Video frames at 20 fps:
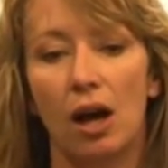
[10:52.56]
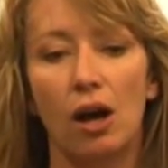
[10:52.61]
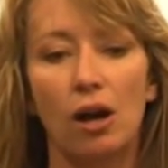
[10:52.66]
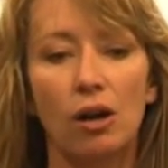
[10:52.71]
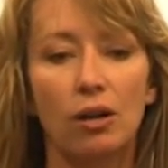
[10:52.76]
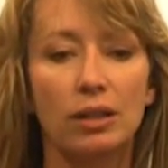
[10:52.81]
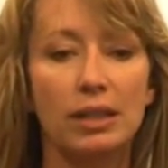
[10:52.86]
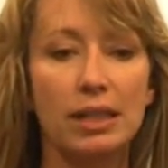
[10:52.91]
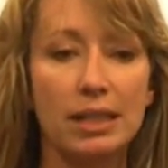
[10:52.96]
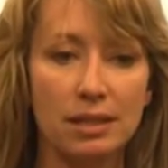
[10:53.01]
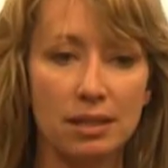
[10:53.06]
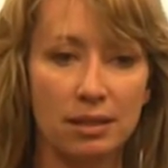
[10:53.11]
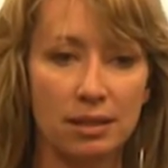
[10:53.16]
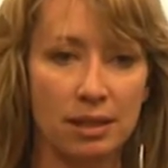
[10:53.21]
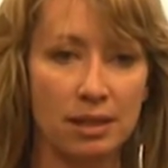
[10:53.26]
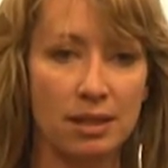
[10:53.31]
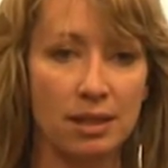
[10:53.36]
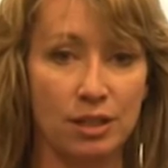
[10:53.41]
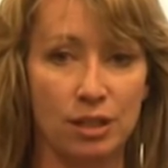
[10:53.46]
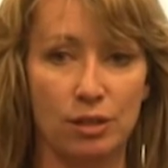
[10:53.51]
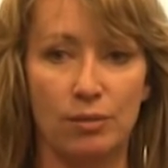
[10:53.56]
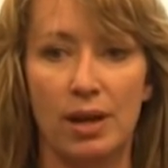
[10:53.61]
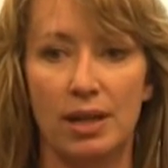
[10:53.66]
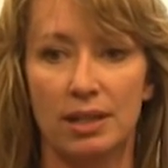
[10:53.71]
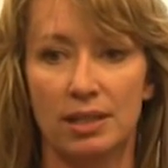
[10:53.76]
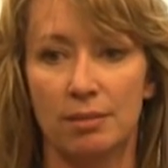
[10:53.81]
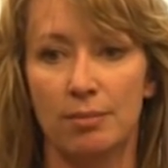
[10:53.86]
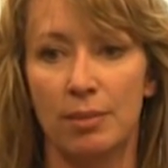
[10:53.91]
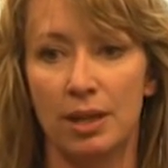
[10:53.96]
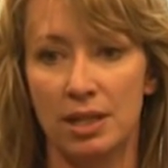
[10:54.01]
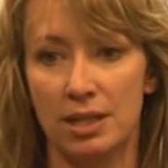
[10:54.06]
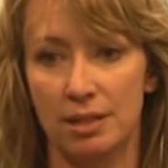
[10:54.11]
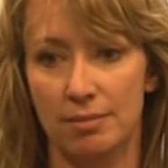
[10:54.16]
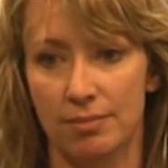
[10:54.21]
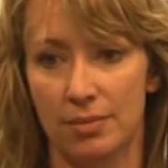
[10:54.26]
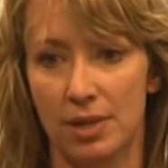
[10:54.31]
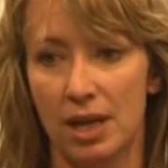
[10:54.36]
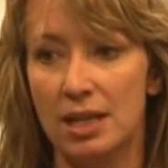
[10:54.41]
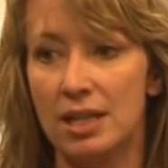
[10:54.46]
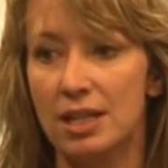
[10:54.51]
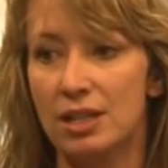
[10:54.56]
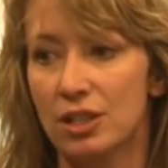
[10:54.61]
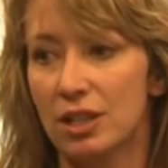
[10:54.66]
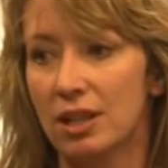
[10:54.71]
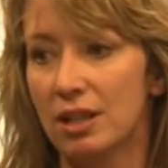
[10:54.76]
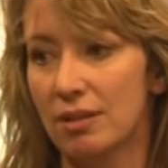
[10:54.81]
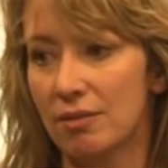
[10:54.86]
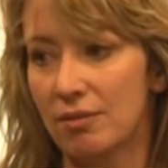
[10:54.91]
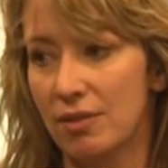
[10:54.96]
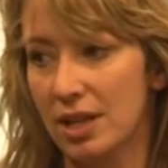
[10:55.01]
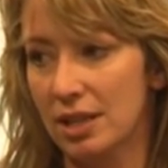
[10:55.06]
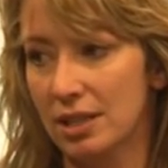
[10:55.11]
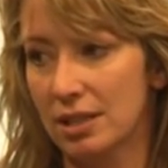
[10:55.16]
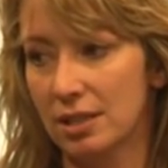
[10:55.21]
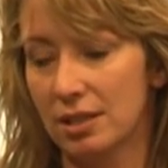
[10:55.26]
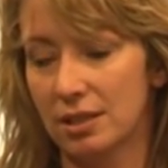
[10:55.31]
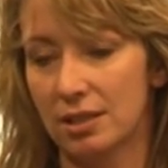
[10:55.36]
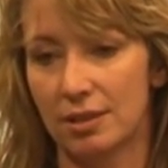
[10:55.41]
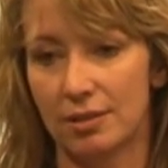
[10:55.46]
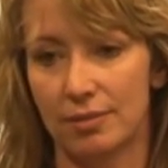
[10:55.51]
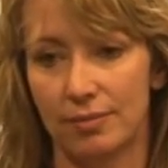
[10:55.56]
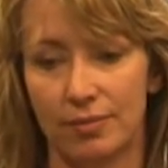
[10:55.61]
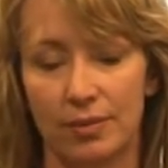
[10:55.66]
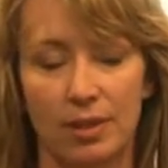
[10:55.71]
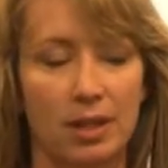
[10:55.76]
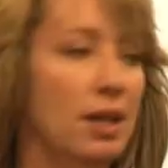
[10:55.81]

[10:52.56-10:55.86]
oh, Liesl, I need to raise some money. I need to get investors.